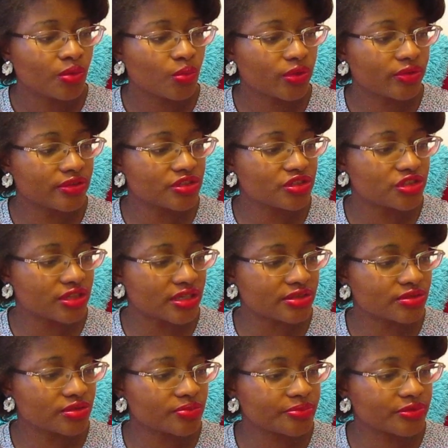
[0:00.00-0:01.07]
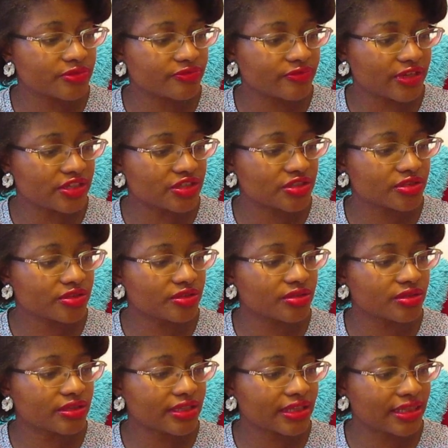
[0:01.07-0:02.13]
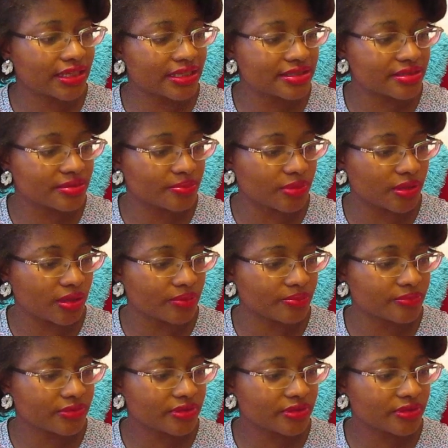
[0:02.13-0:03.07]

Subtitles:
with this gentle professional cleansing balm.